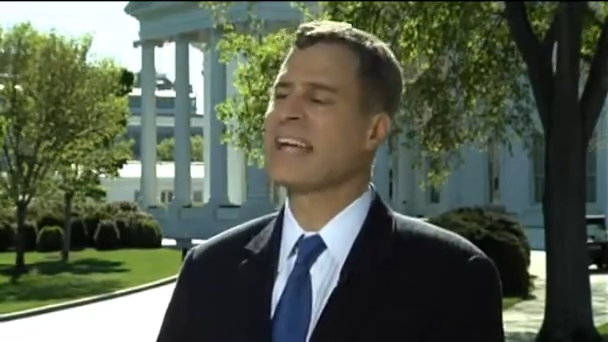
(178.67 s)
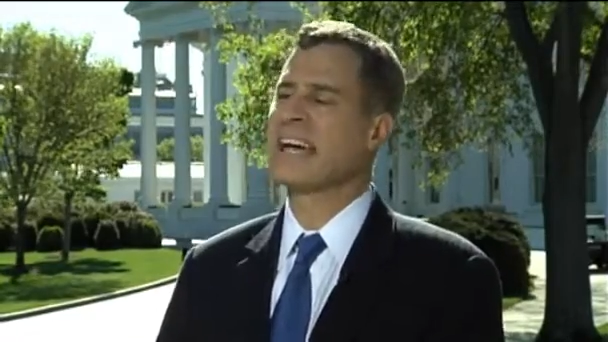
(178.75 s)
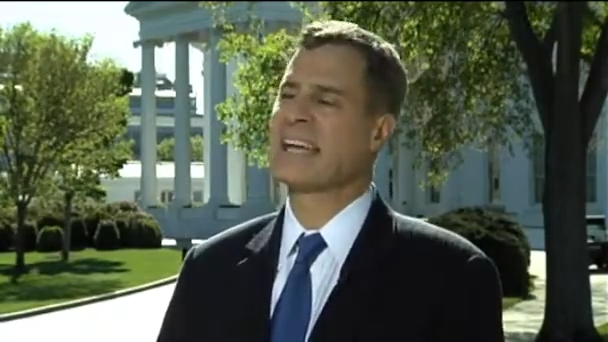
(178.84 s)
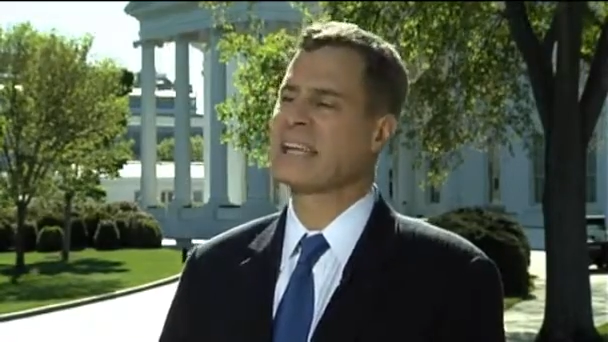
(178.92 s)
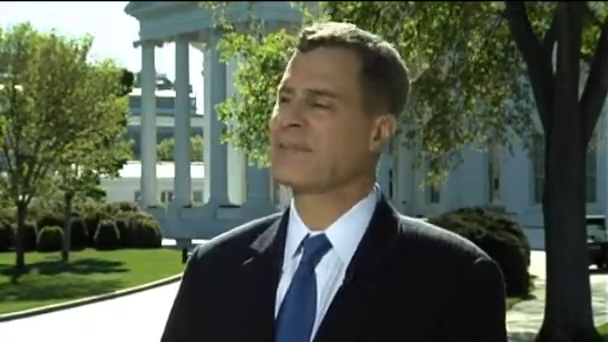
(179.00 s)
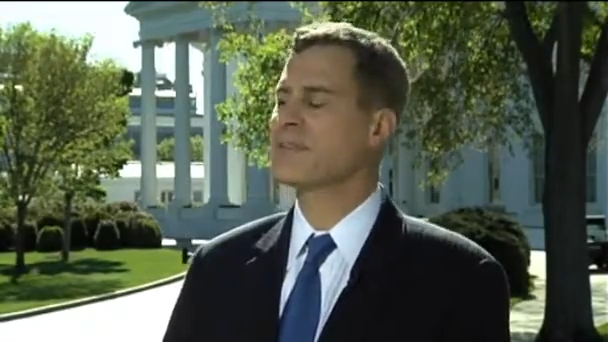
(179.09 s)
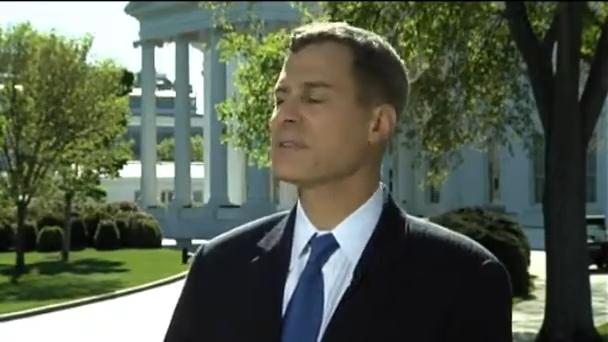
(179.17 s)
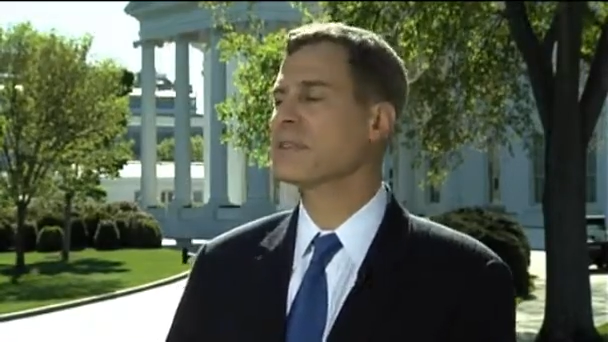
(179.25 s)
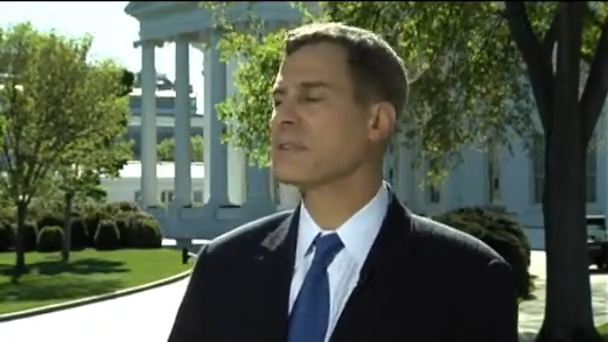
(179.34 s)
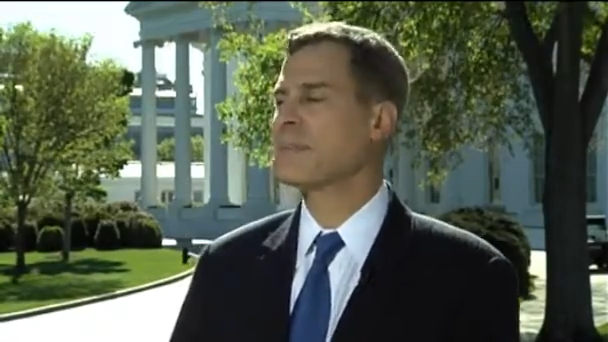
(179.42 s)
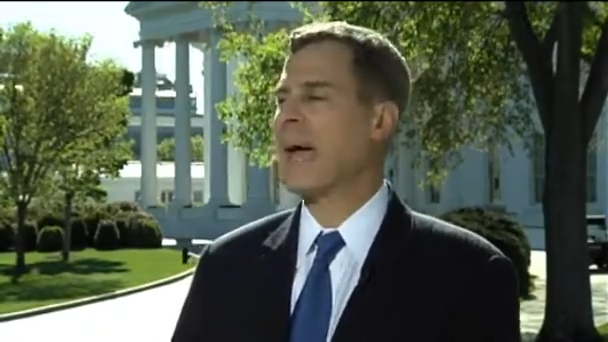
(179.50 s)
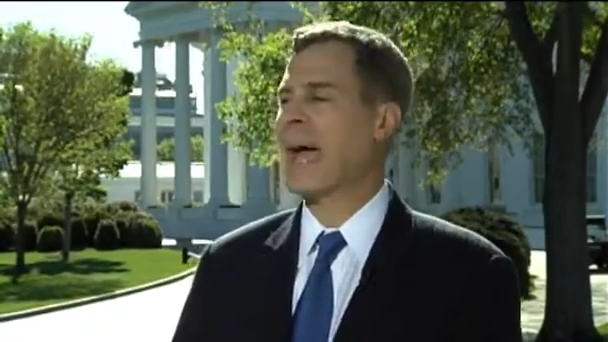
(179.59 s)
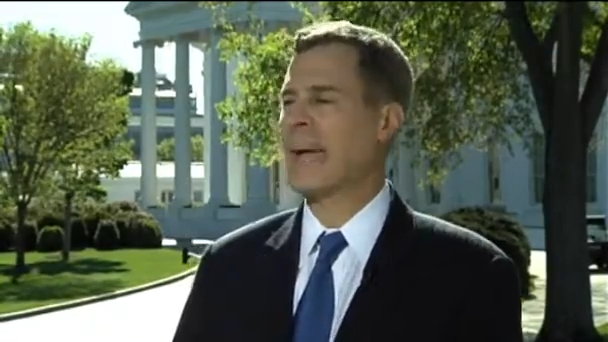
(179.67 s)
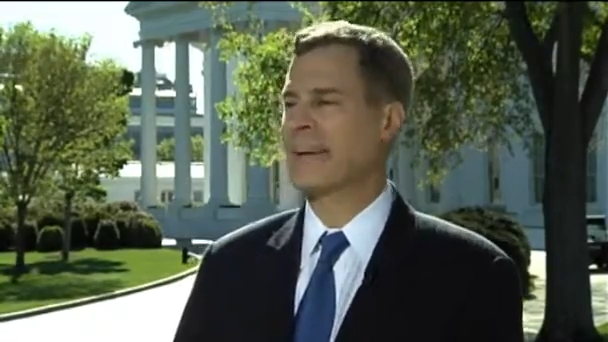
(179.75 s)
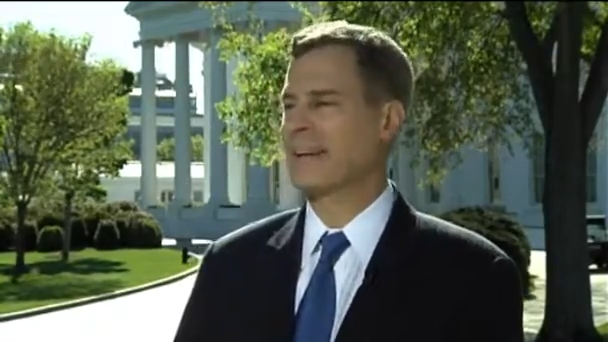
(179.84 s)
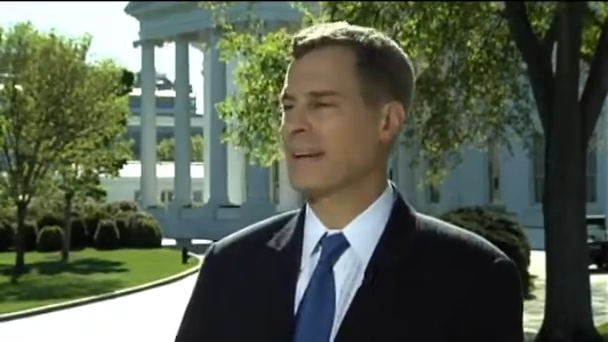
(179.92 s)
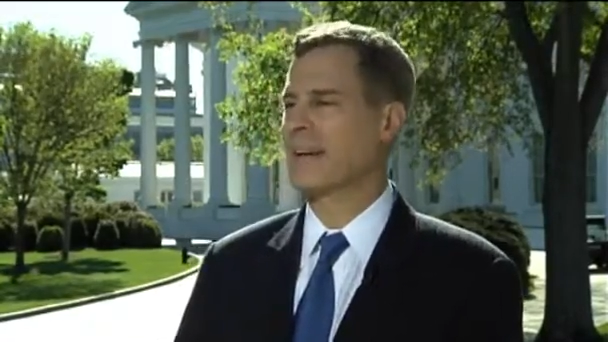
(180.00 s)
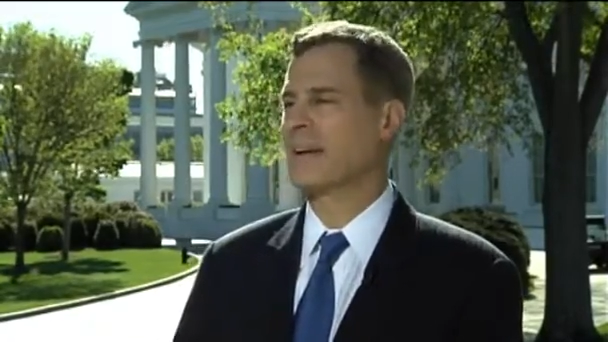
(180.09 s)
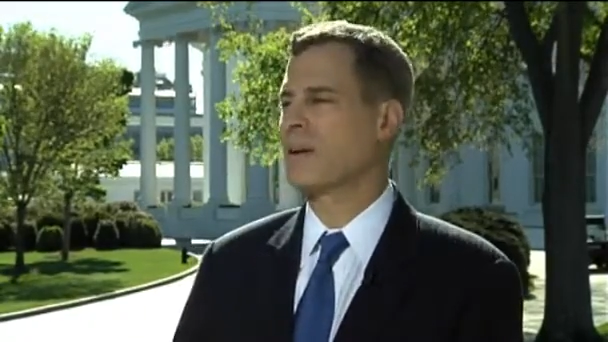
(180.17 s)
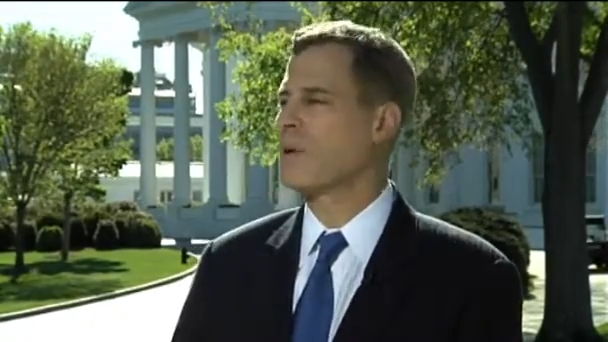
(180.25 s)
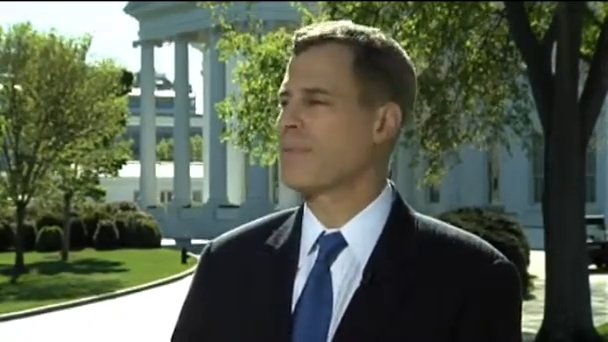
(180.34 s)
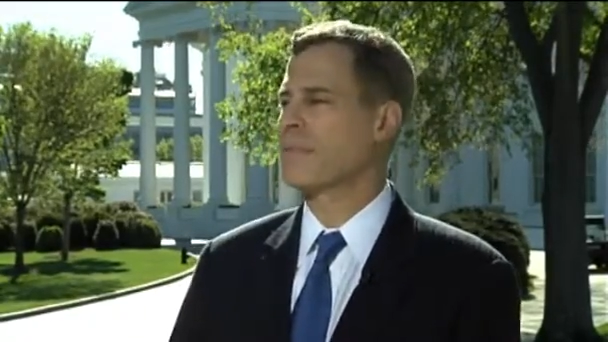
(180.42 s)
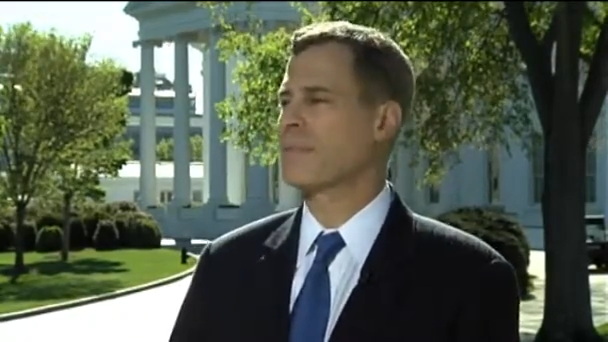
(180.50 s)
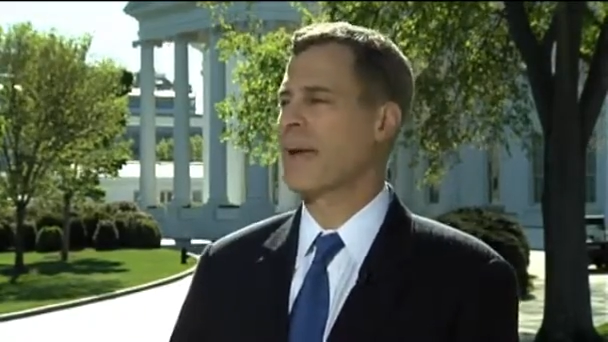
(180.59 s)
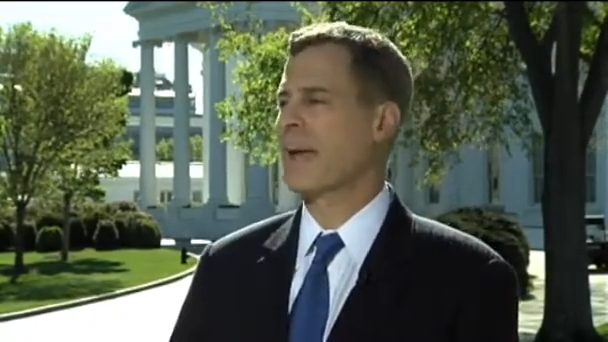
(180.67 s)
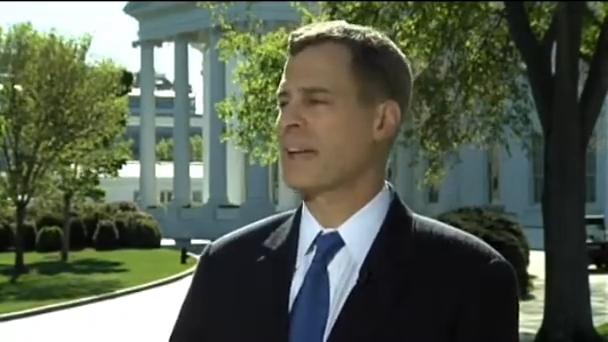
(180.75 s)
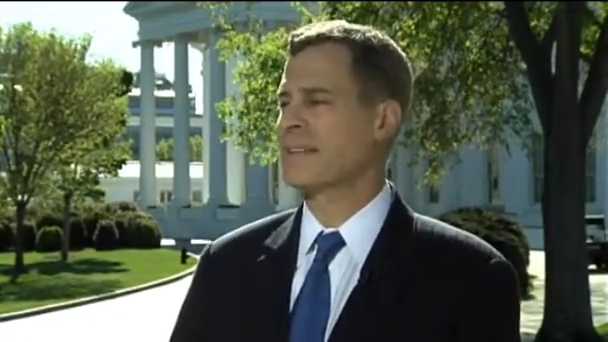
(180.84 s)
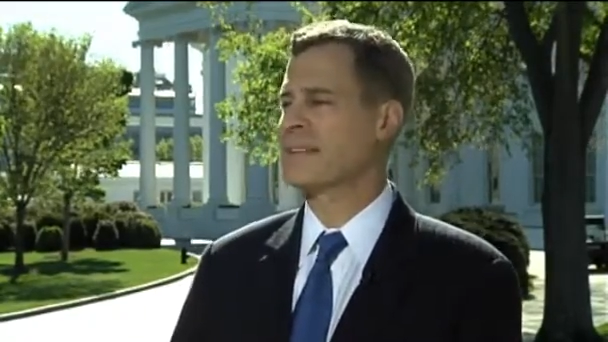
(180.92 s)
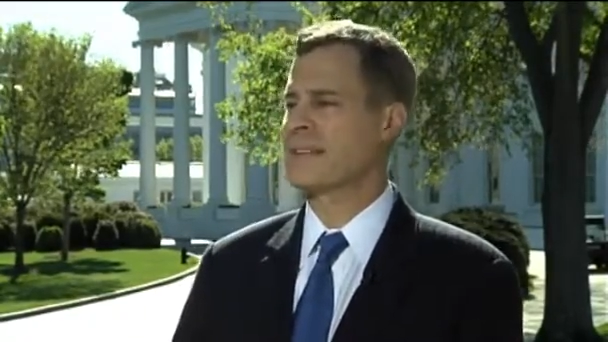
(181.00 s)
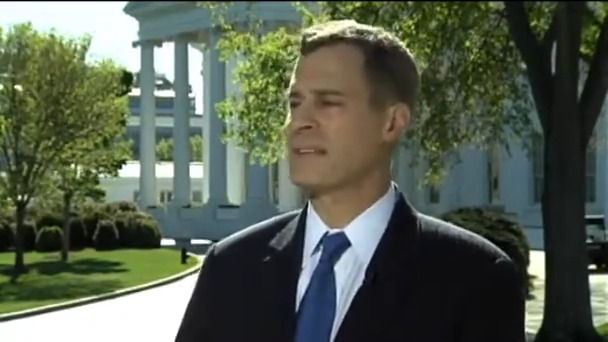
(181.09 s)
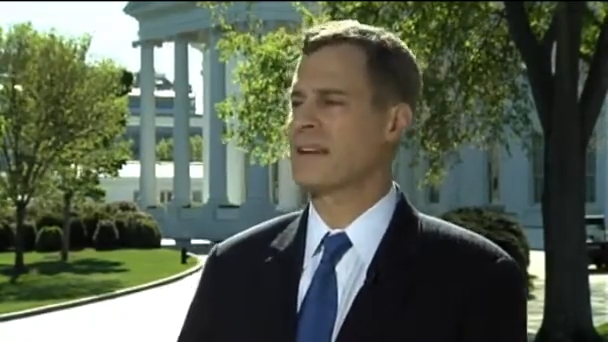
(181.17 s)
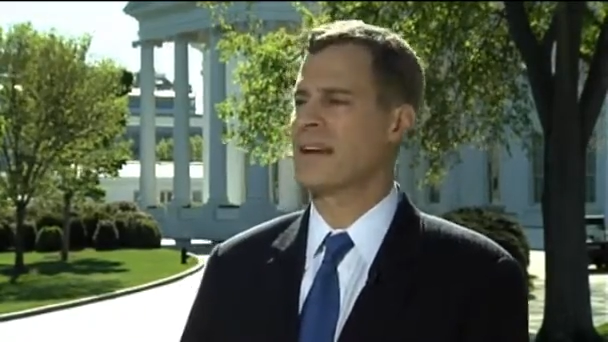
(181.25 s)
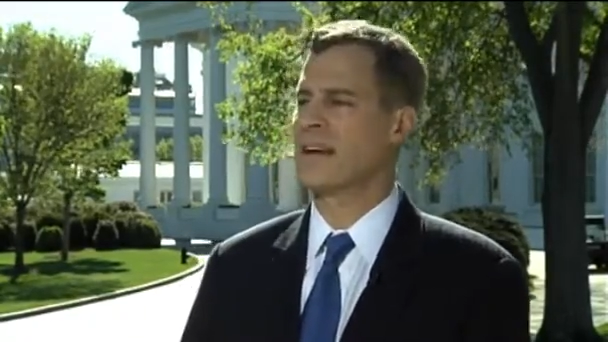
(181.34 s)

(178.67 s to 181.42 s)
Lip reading: If you look back over the past